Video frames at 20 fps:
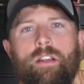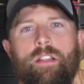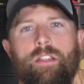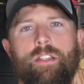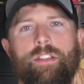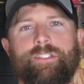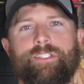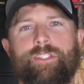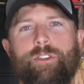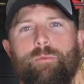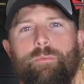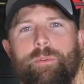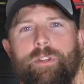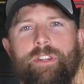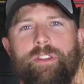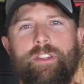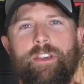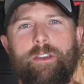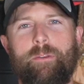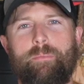Let's open
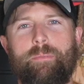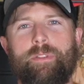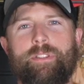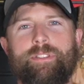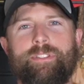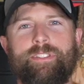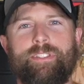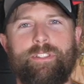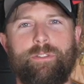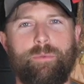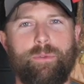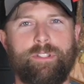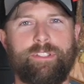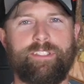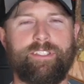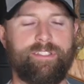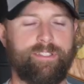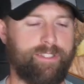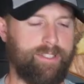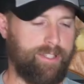it up and see
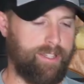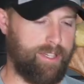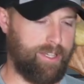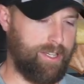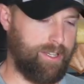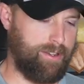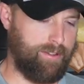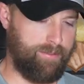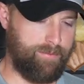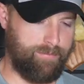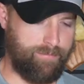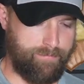what's inside.